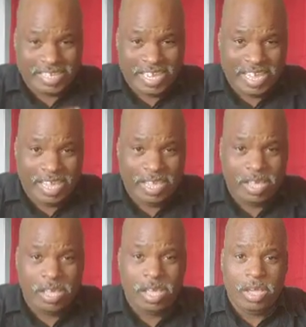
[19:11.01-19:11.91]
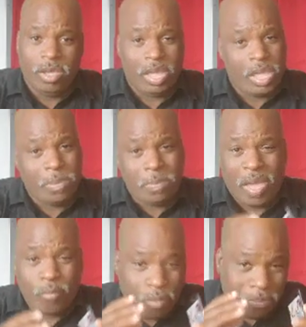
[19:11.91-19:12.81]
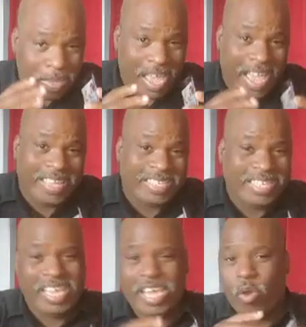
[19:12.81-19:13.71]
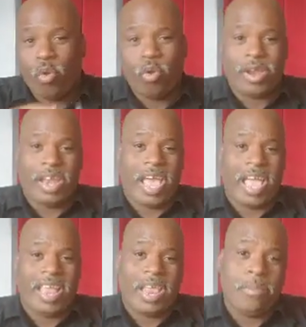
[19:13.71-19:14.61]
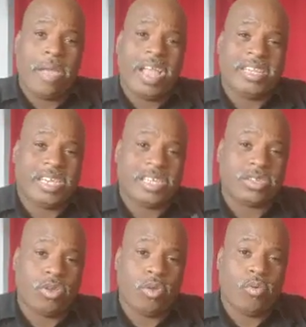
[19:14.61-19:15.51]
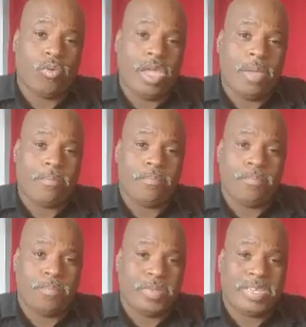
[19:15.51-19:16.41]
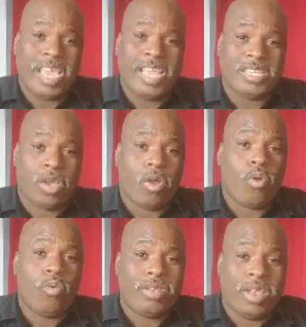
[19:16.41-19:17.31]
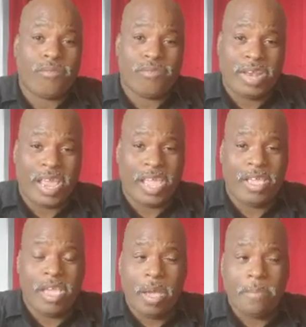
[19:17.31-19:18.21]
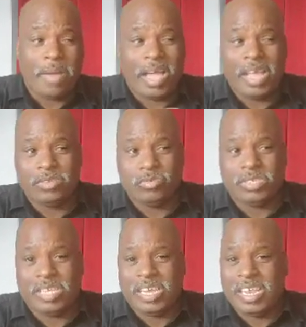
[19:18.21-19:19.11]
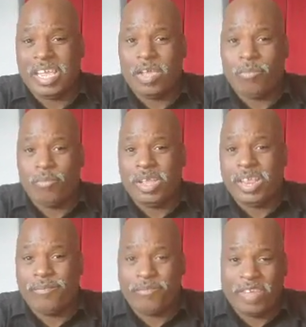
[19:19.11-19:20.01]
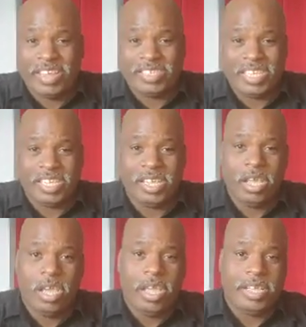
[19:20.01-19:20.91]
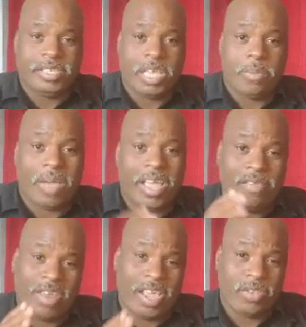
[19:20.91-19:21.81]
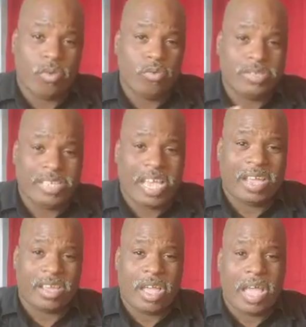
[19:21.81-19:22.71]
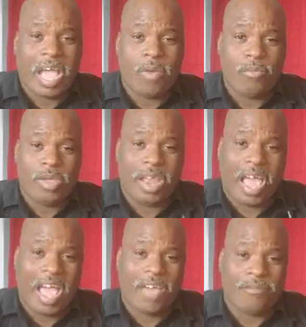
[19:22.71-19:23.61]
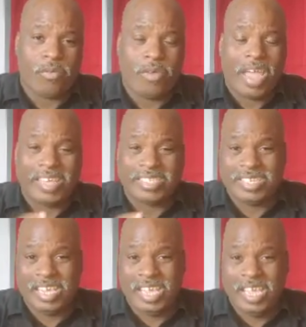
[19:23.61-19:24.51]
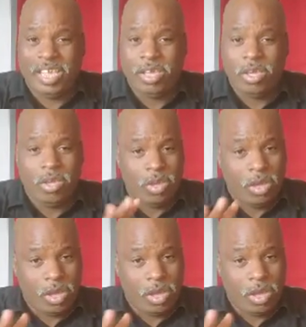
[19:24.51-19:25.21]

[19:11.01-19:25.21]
SE, it might won't be SE or not. They might just go and change a whole different name, probably to something really fancy. And so, but if they do decide to come out with the iPhone SE